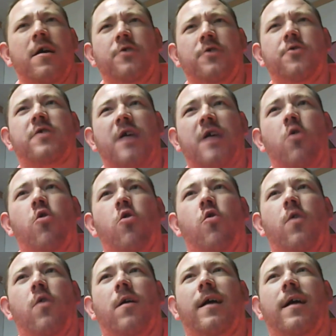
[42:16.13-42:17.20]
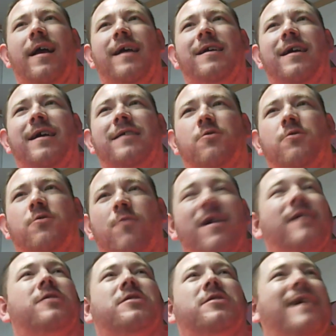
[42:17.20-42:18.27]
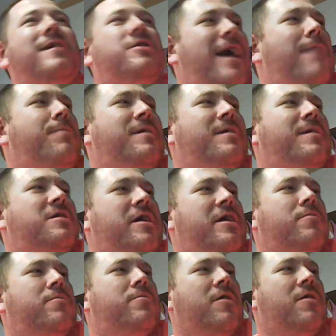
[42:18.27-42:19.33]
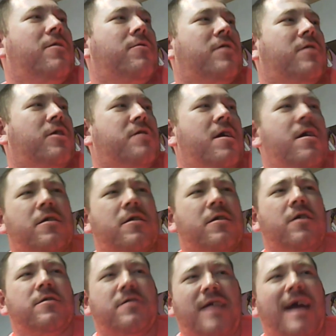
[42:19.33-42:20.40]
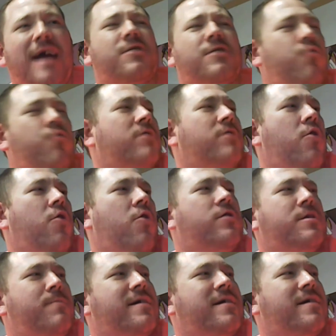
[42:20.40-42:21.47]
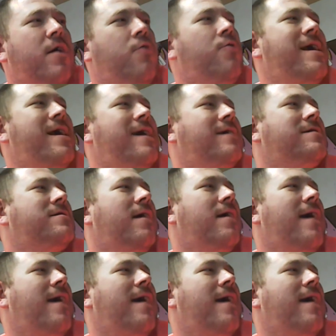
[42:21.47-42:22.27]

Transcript: your goal is to win a state championship, because that's what the ultimate goal is.